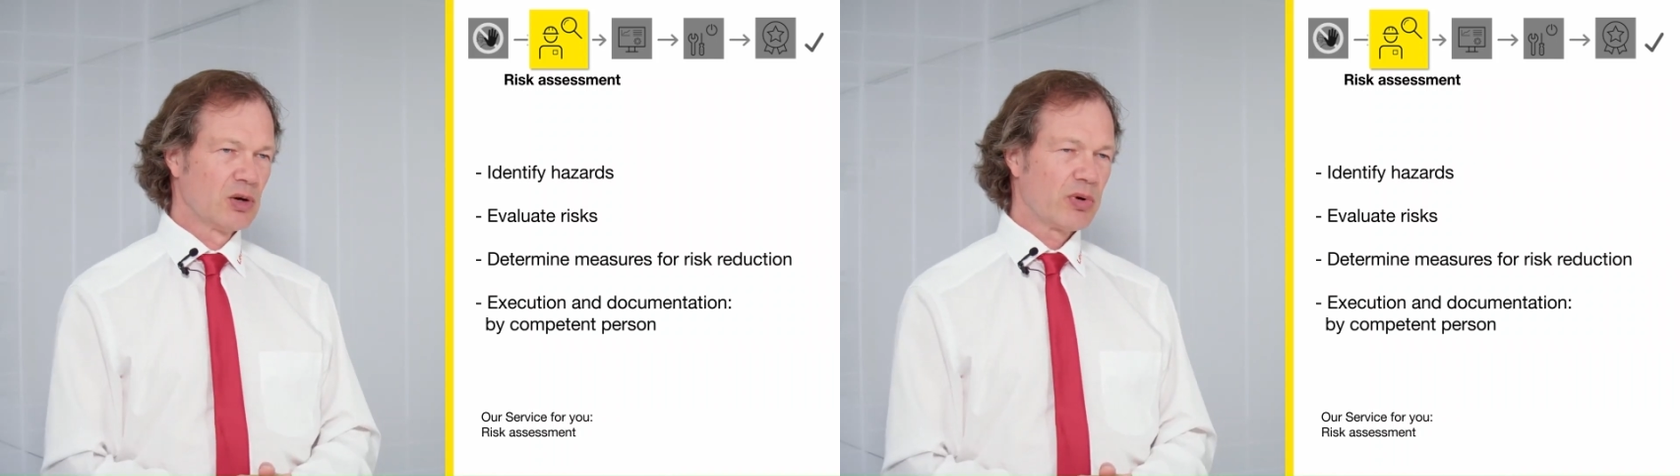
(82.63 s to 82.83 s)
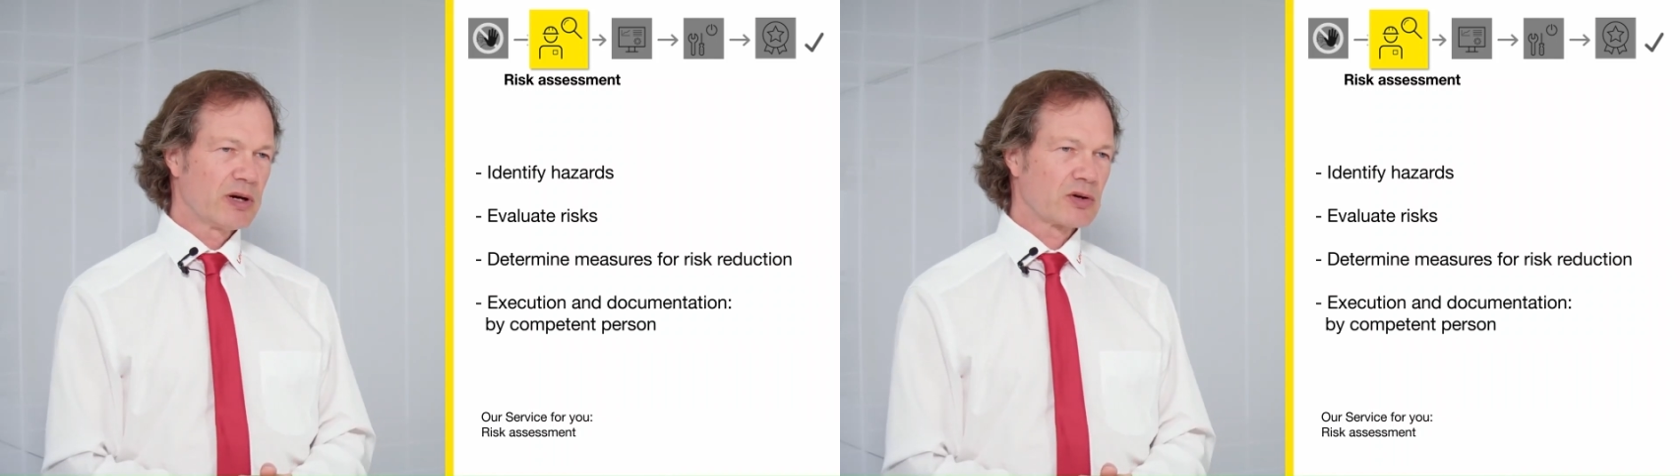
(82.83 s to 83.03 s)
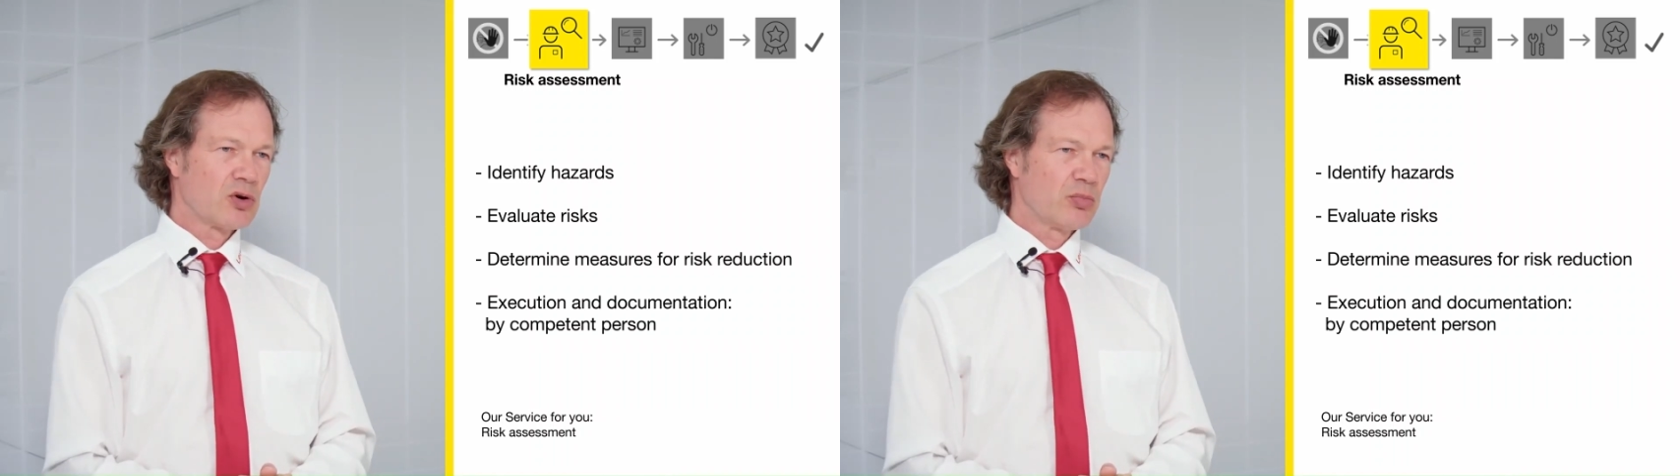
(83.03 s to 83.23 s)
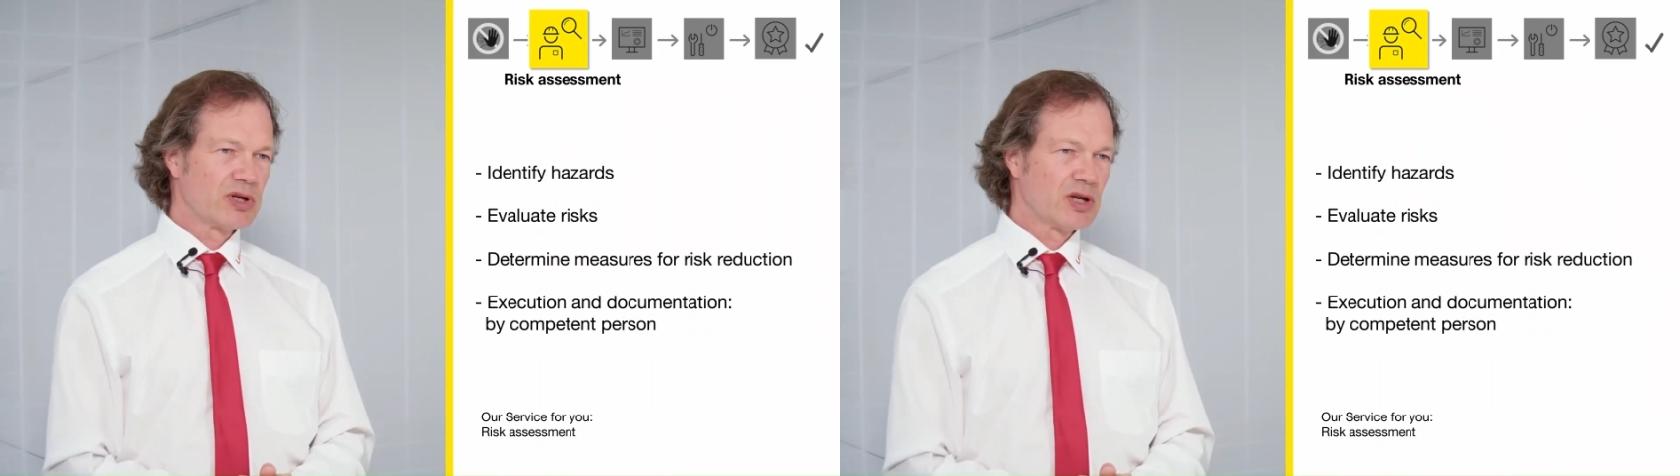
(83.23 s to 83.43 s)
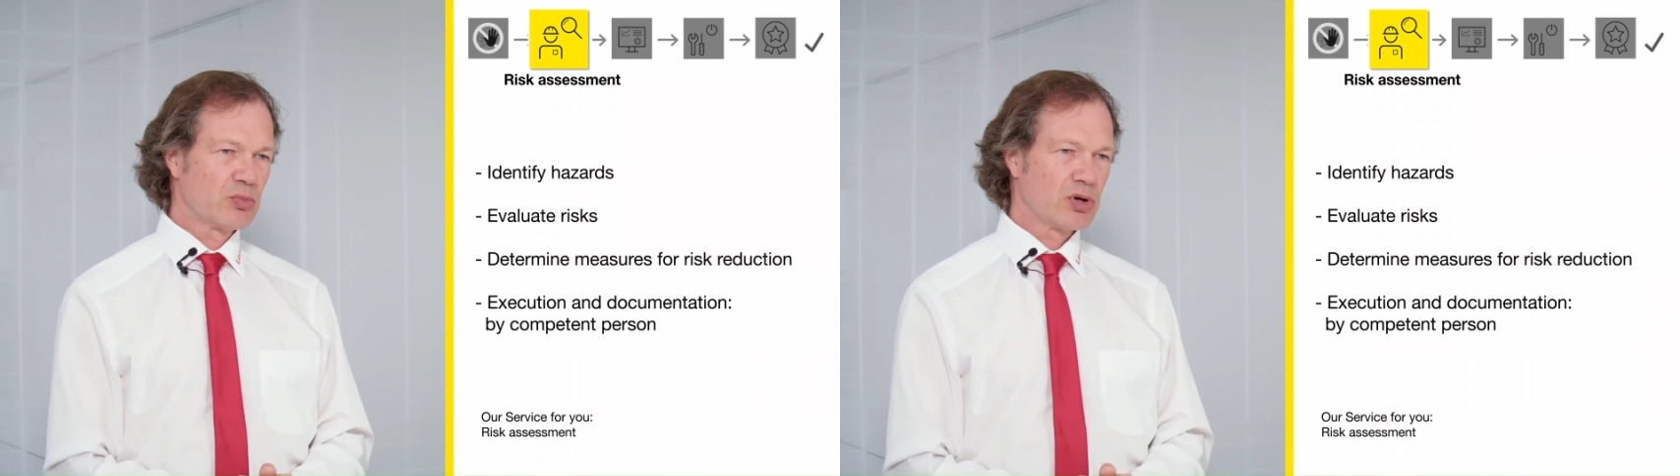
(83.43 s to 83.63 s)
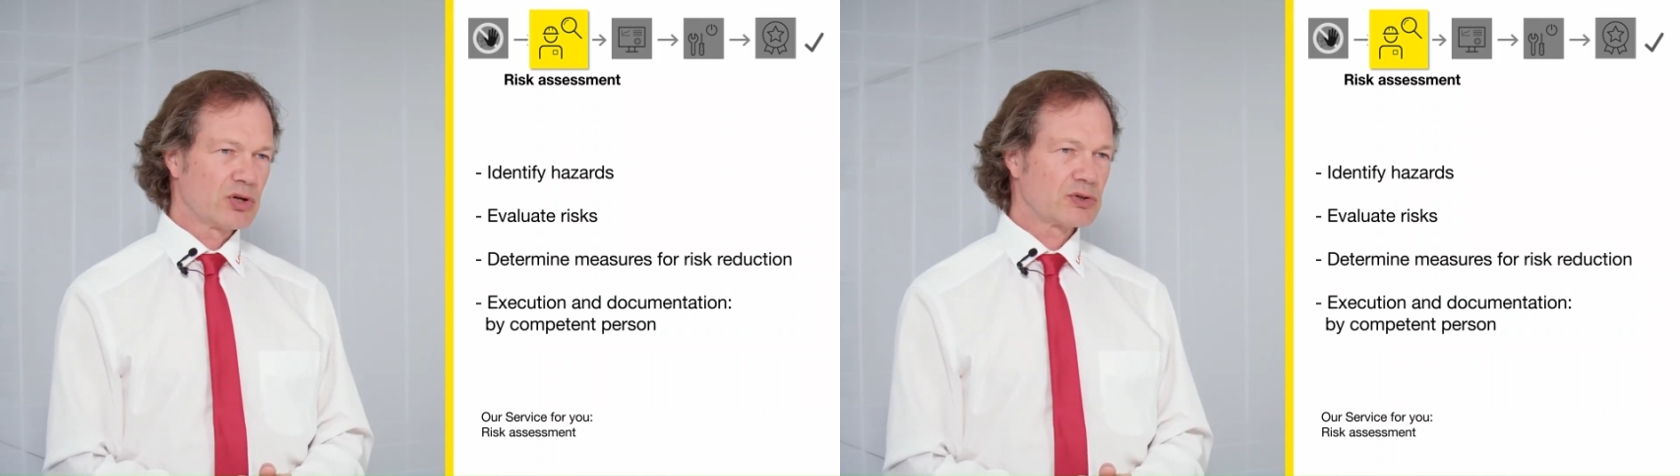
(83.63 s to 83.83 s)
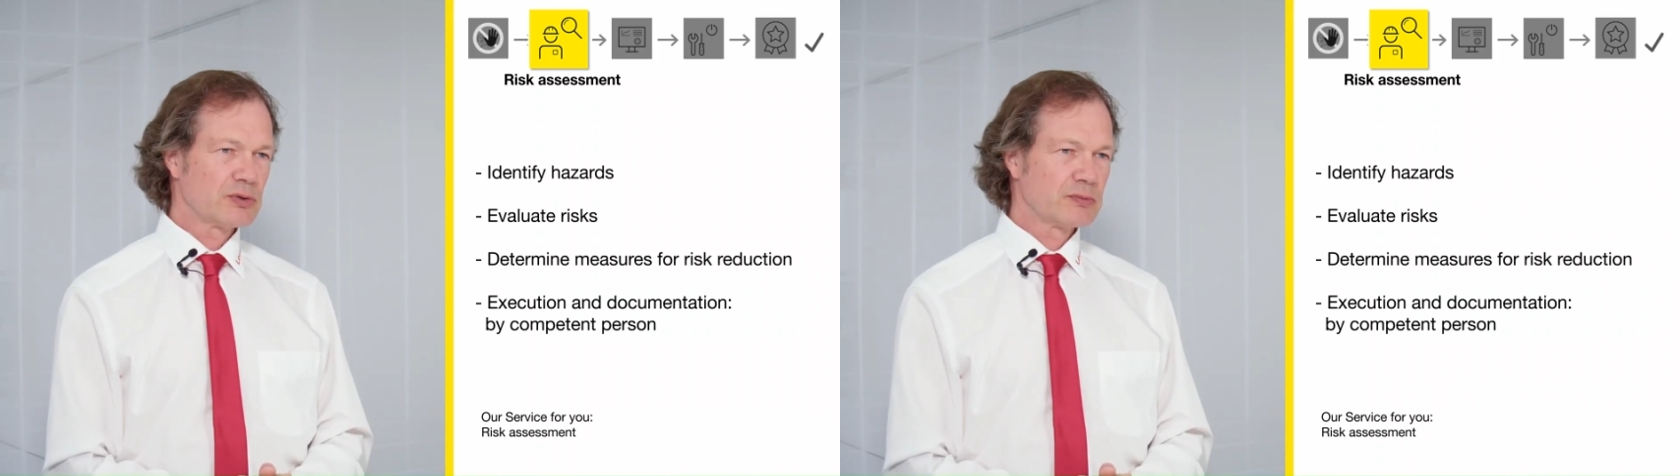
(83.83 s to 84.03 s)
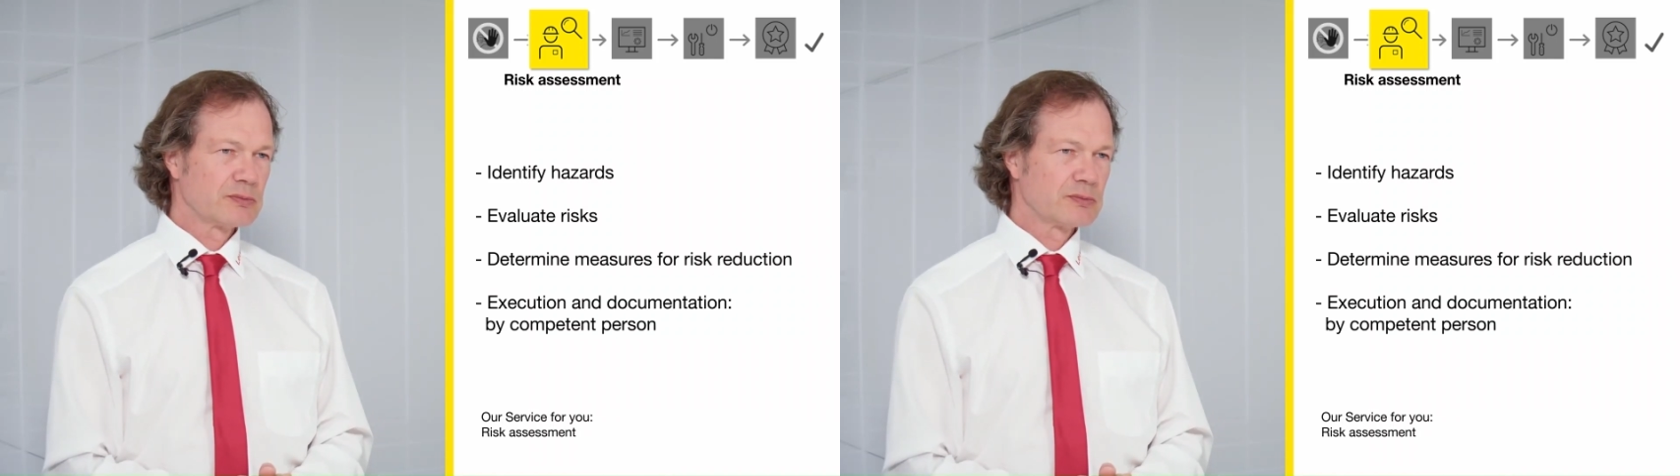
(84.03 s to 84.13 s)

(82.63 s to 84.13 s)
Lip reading: by a competent person.